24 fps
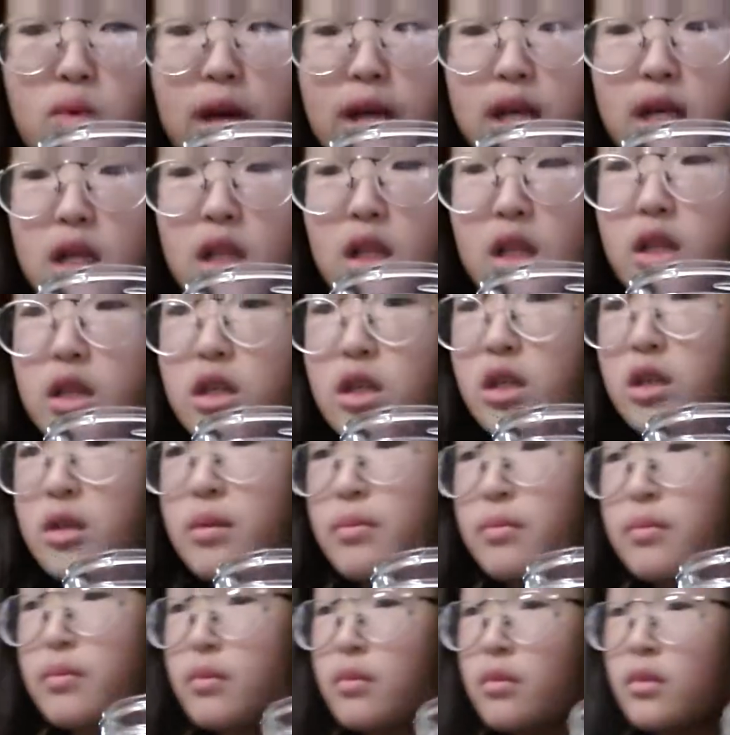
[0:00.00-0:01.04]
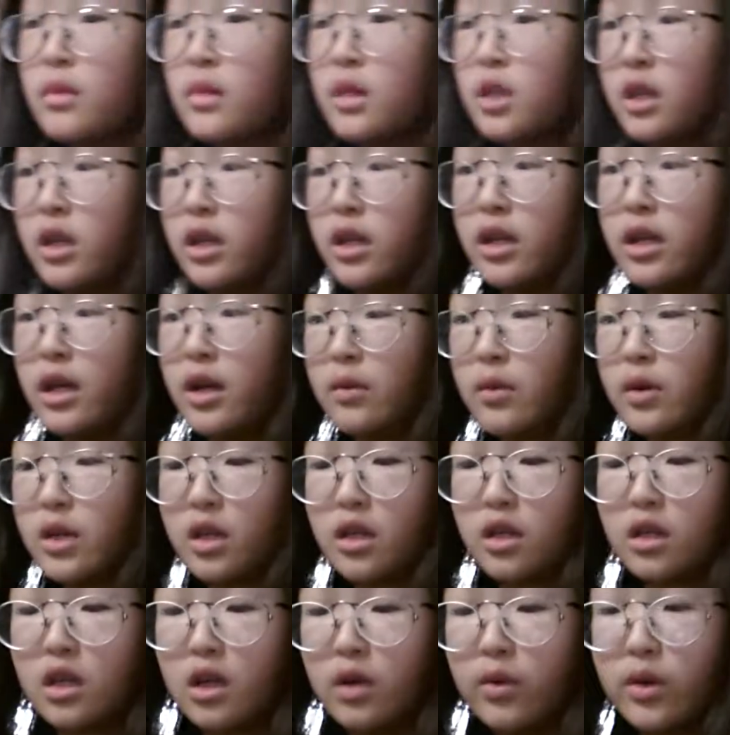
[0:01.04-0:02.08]
white glitter. And now we're
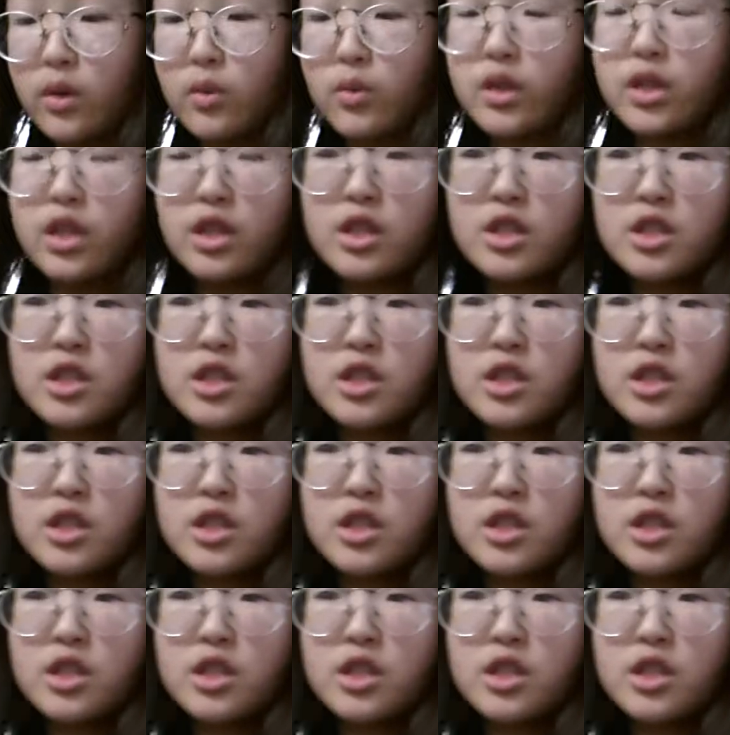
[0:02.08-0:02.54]
going to go in with our